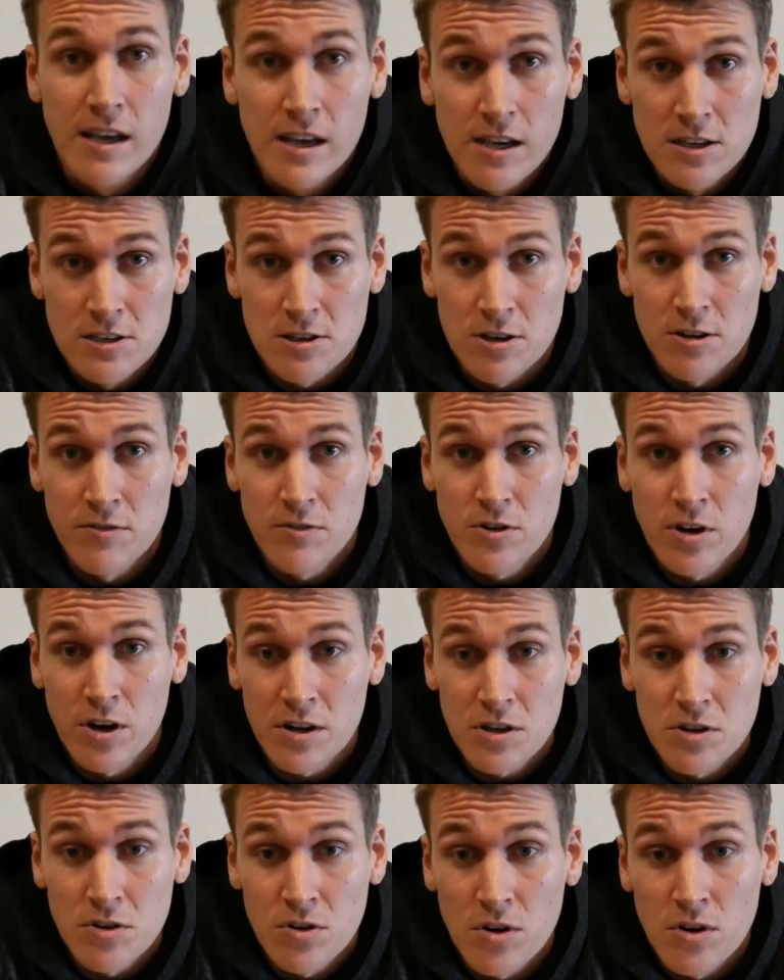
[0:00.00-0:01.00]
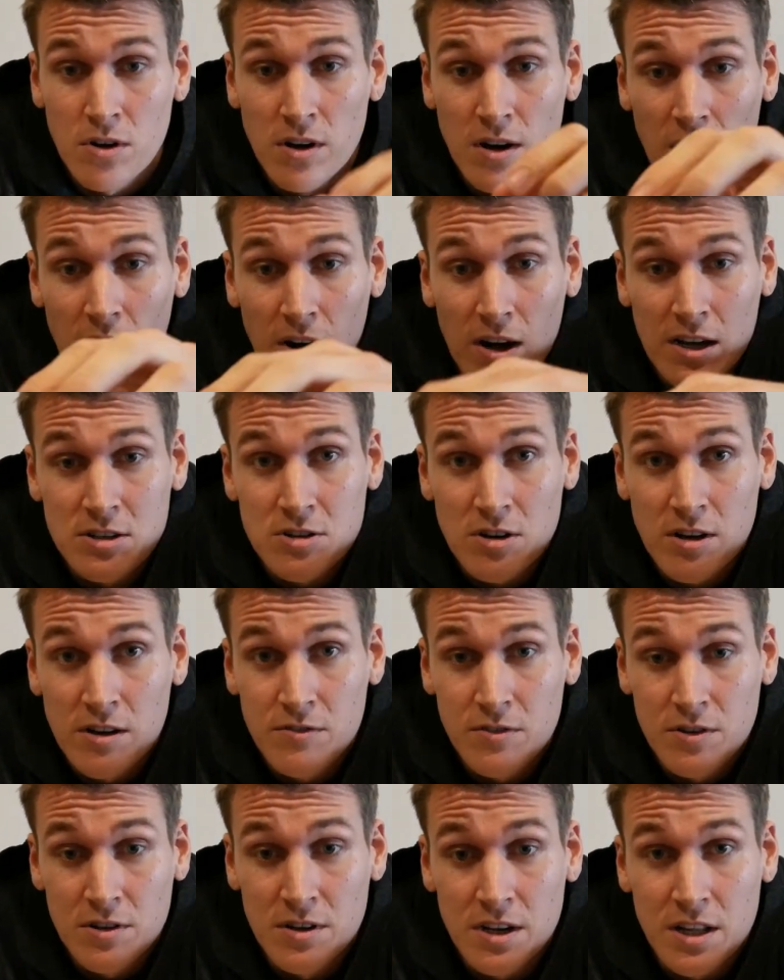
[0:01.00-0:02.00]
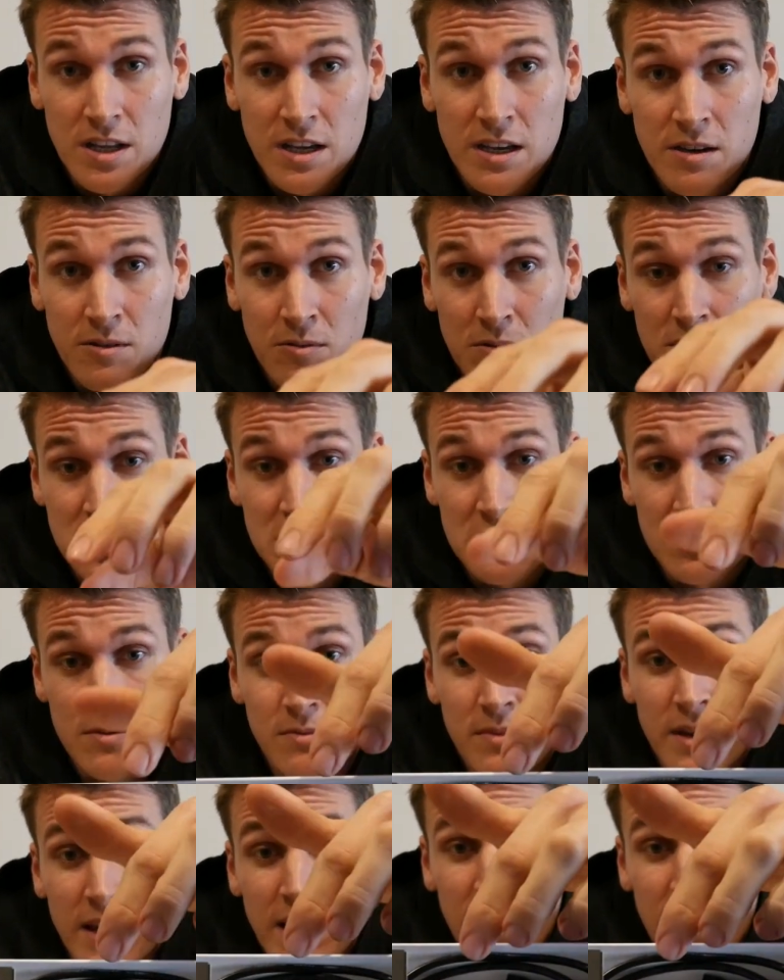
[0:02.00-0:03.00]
So you've got your iDrive unit here with some